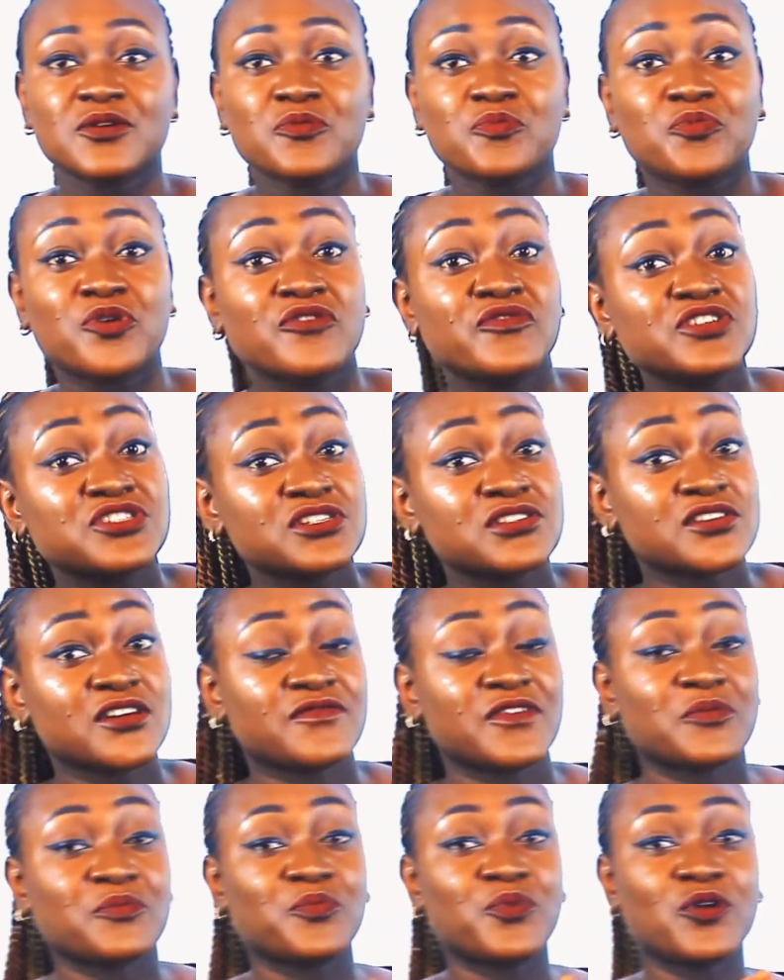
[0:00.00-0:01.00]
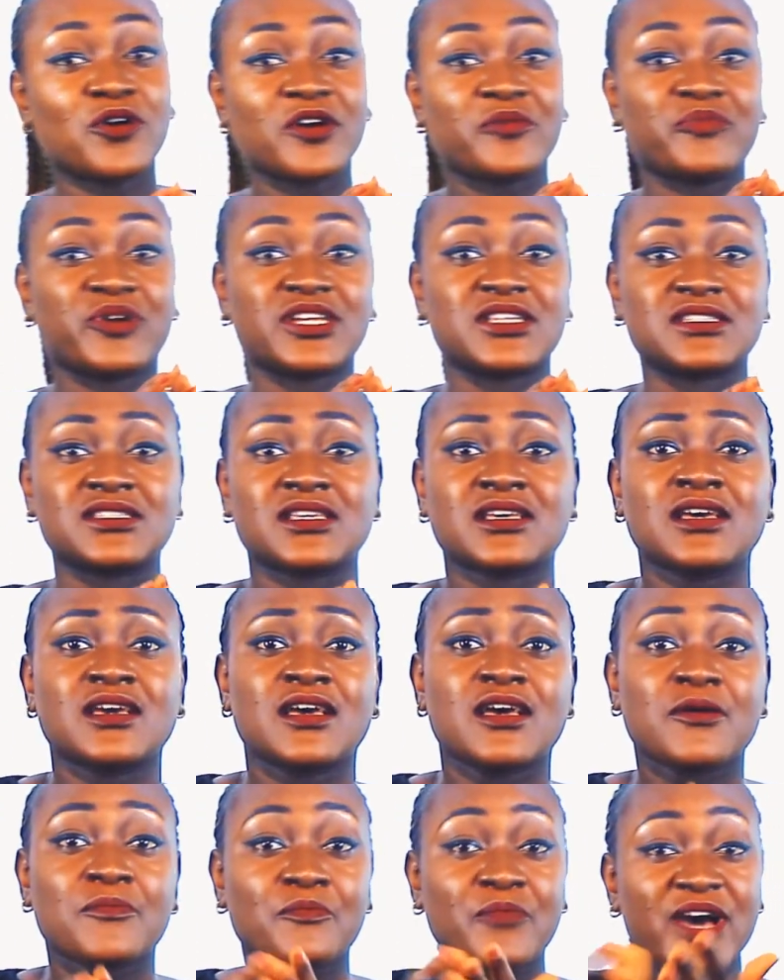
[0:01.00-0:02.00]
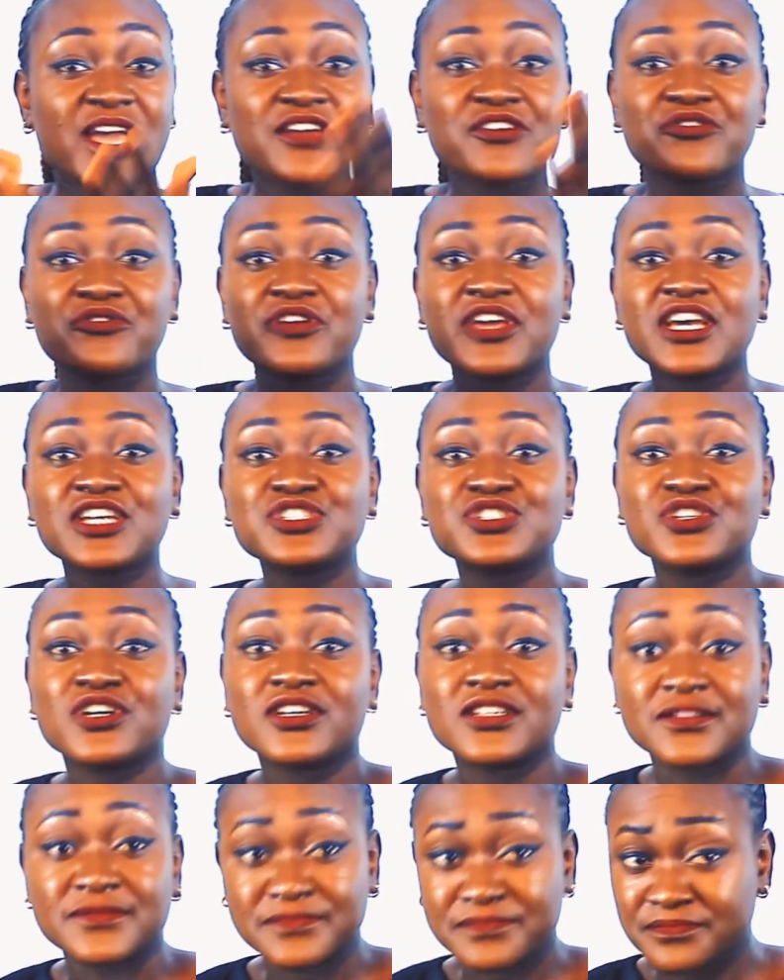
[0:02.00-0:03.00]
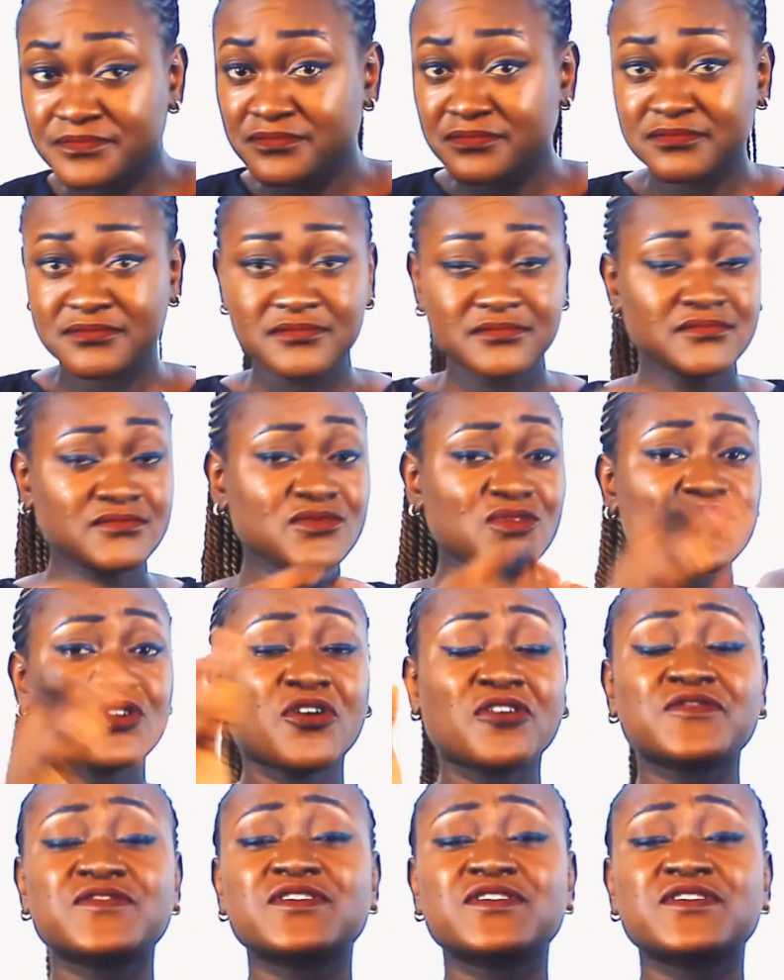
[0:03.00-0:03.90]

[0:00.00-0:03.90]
Provision of employment. By creation of